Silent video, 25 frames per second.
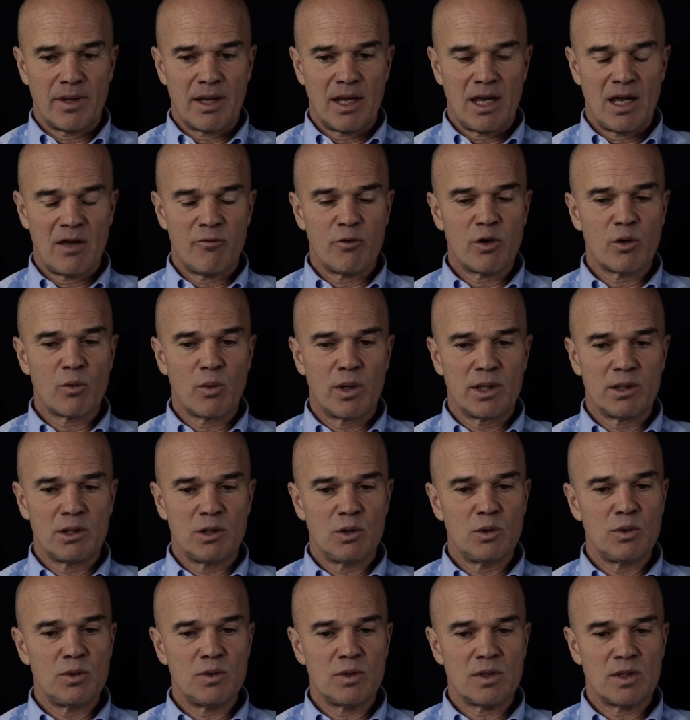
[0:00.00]
everyone
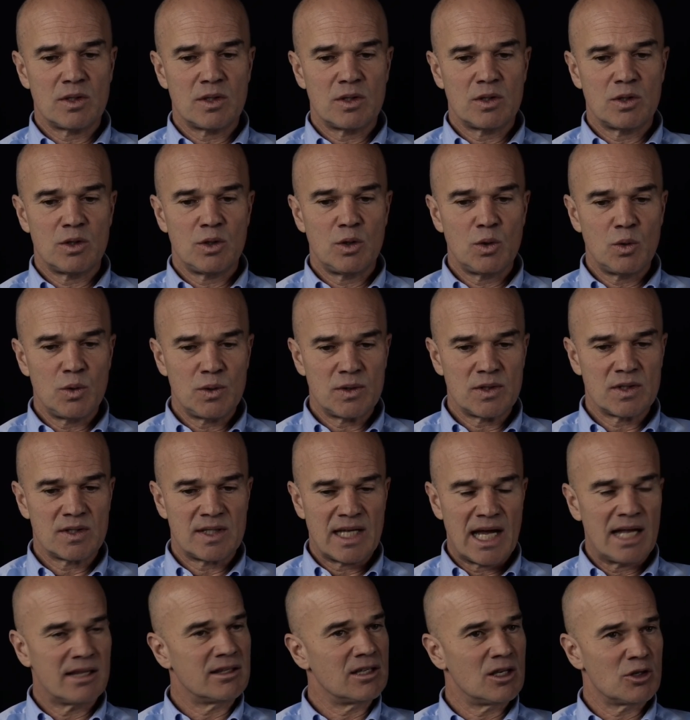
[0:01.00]
uses
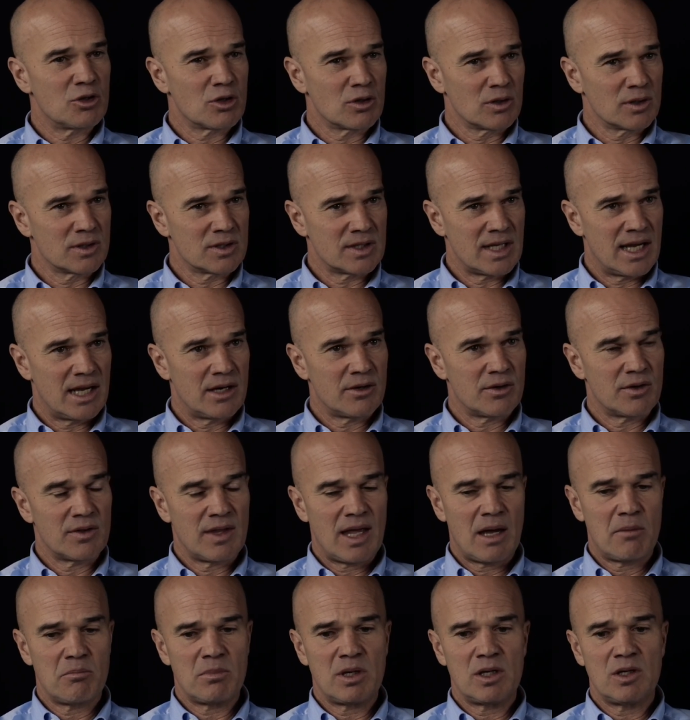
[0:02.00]
that digital standard,
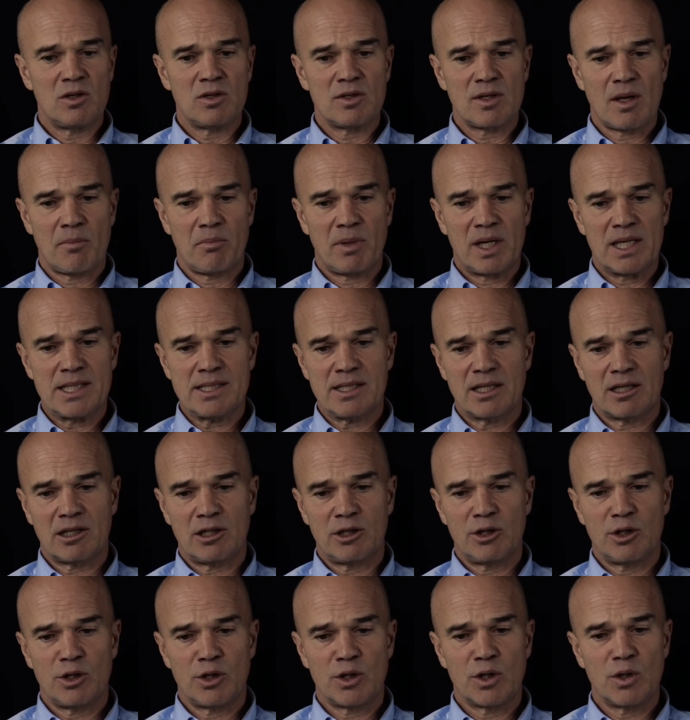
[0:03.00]
that means that
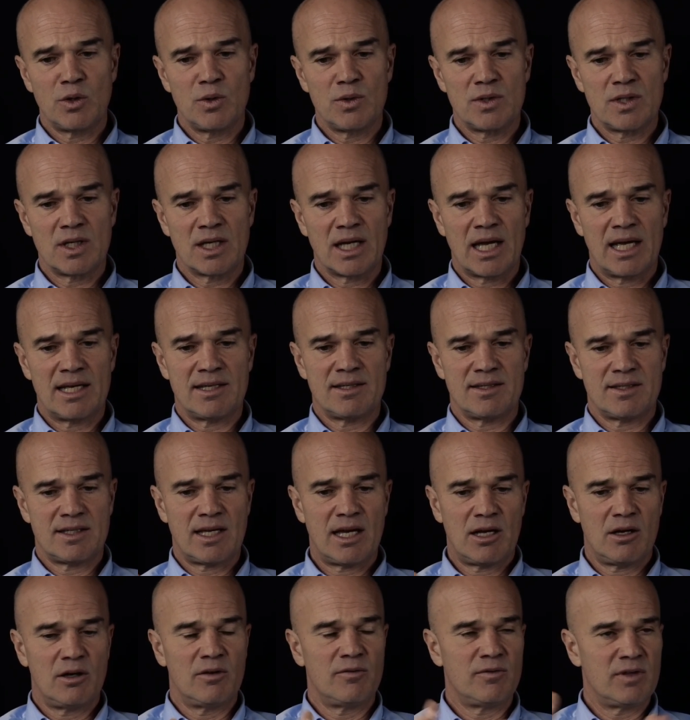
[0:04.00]
basically you're using a
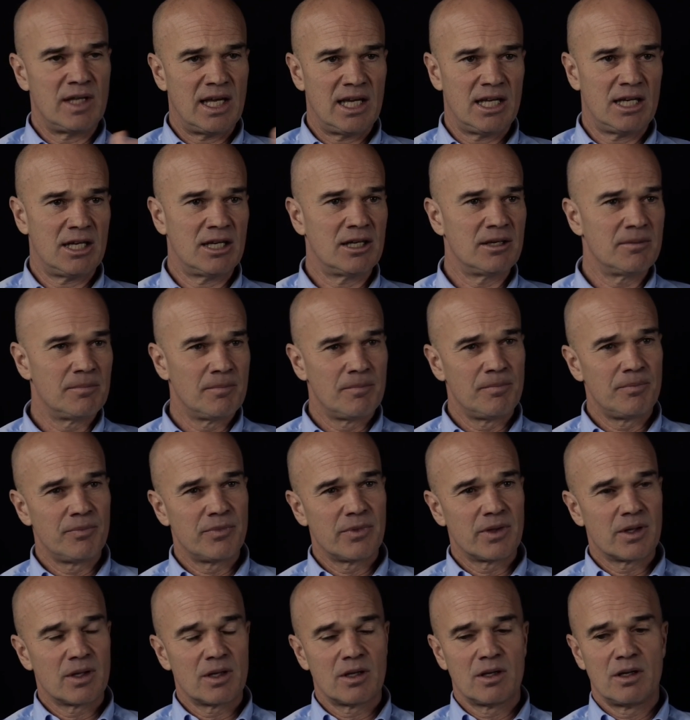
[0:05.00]
set of data,
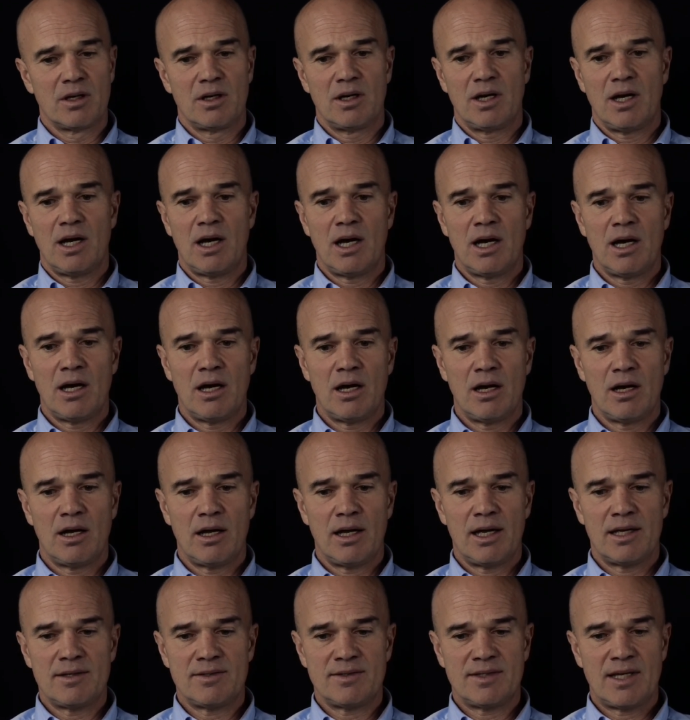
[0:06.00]

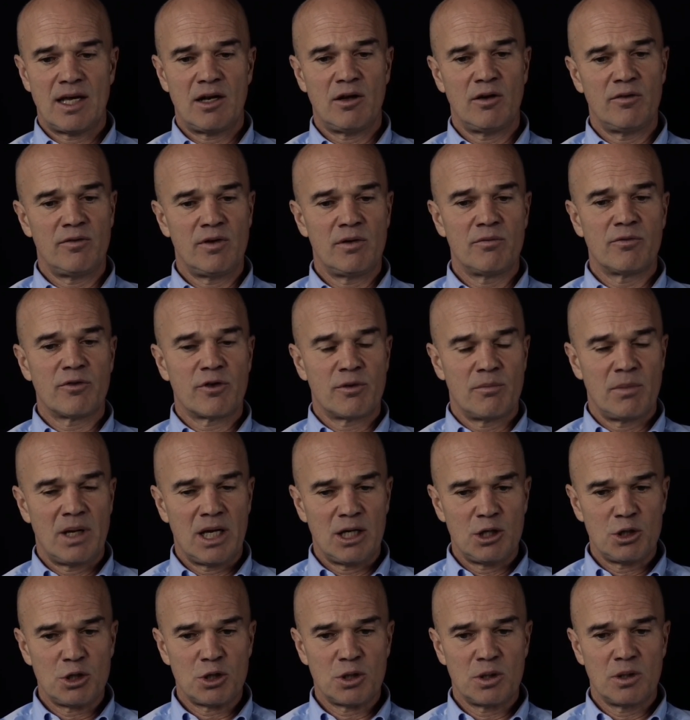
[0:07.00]
a set of
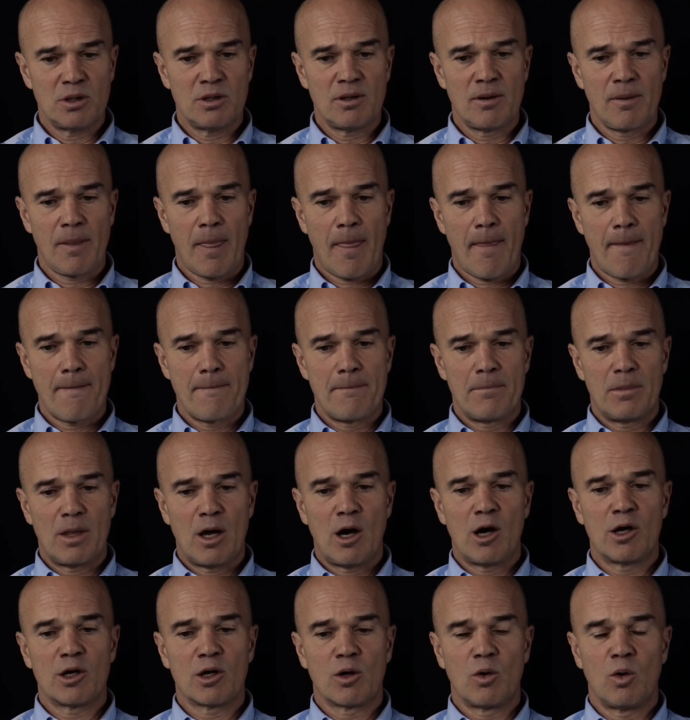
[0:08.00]
information
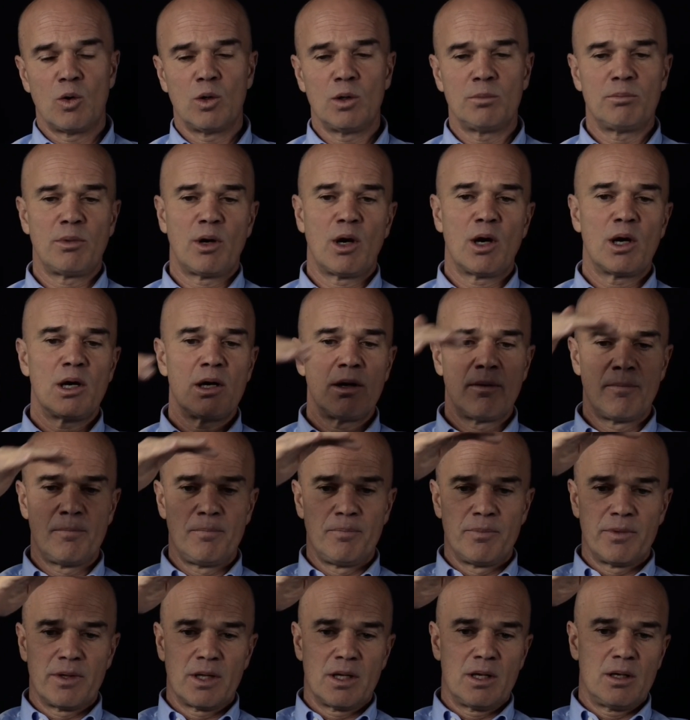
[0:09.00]
on a gold bar,
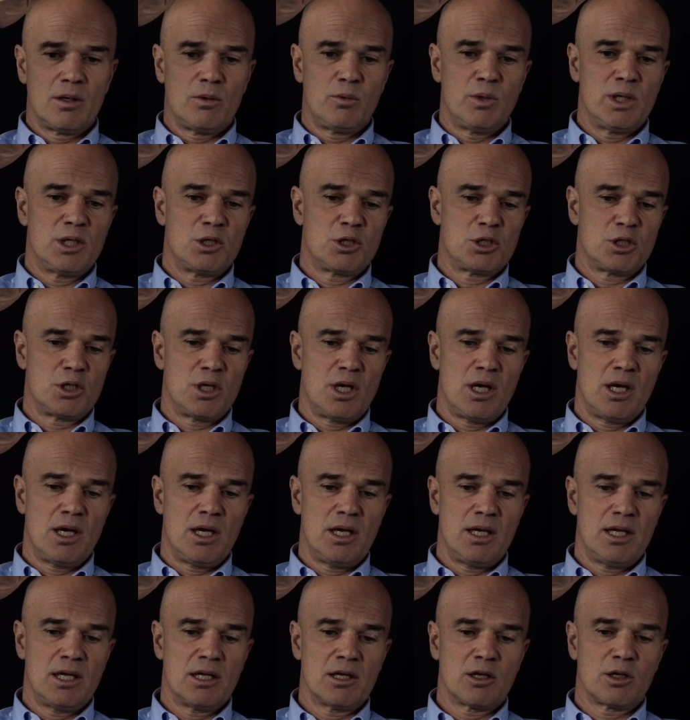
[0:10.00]
which
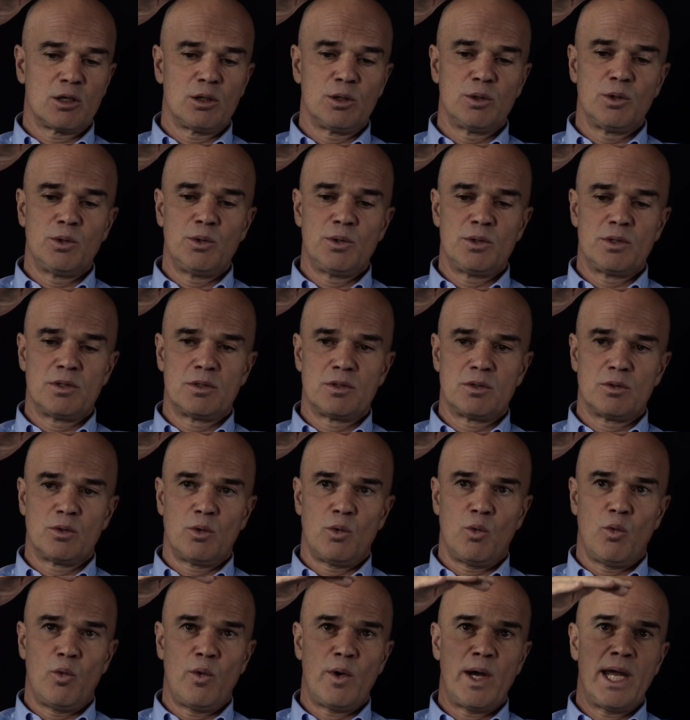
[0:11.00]
includes
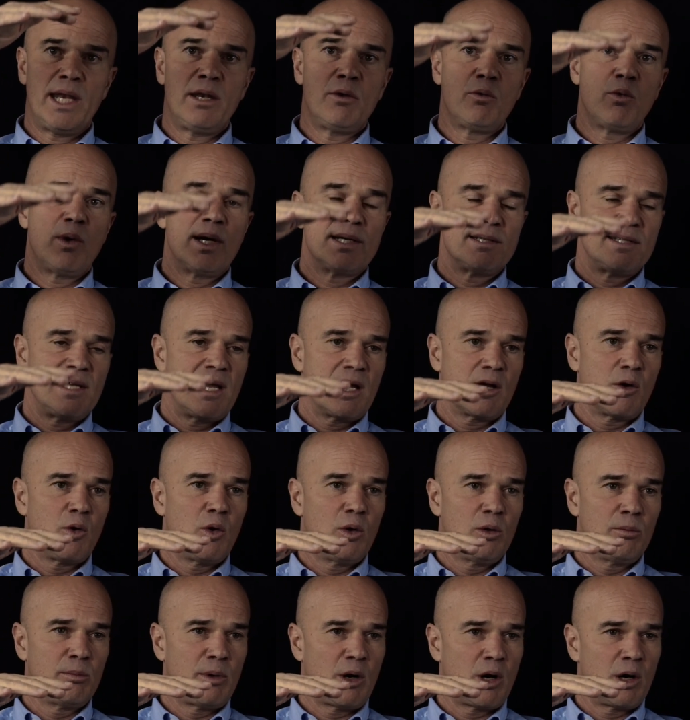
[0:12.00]
when was that
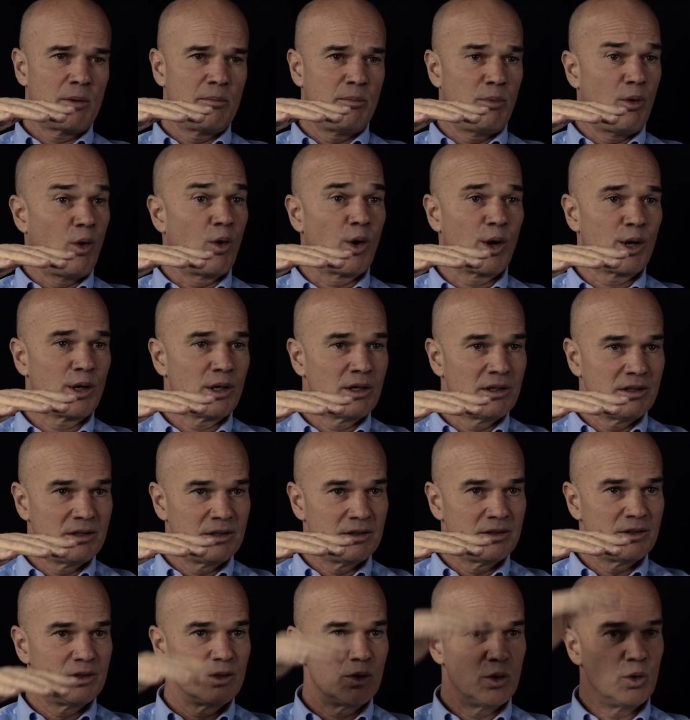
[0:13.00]
gold bar born,
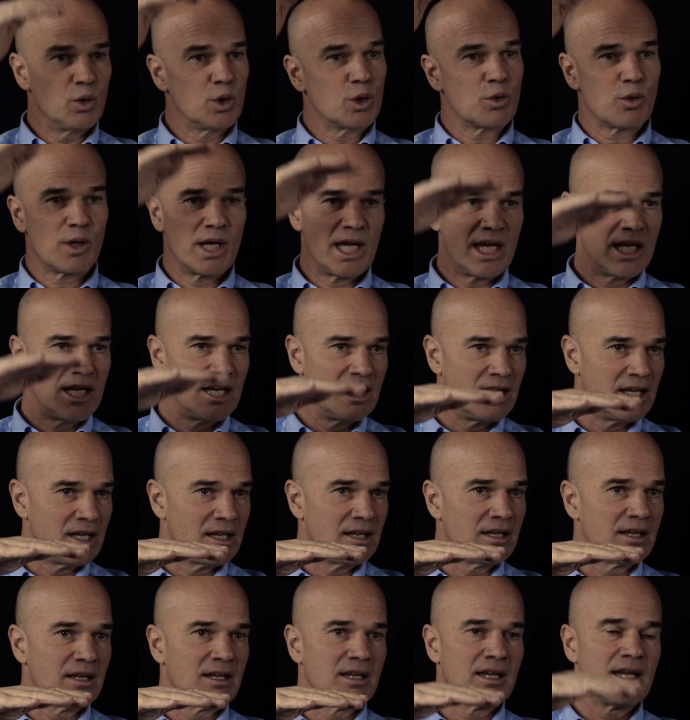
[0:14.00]
who created
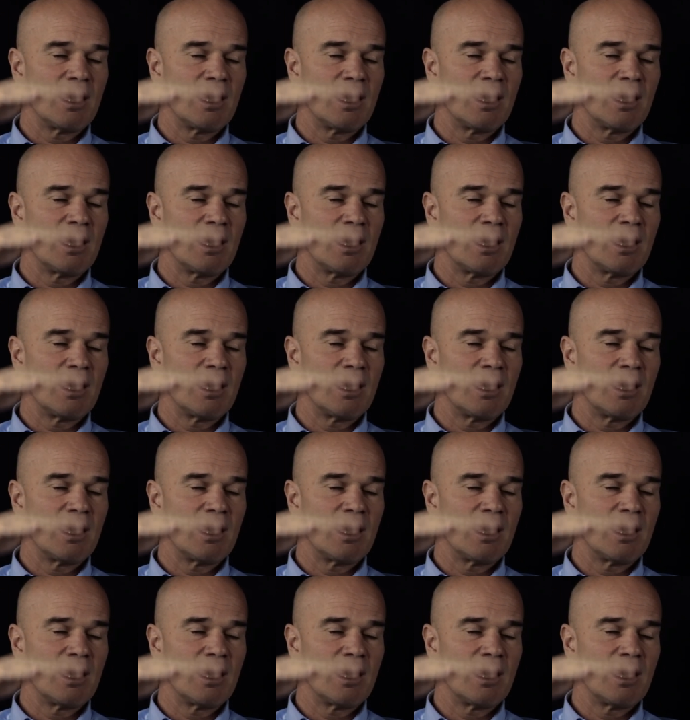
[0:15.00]
it,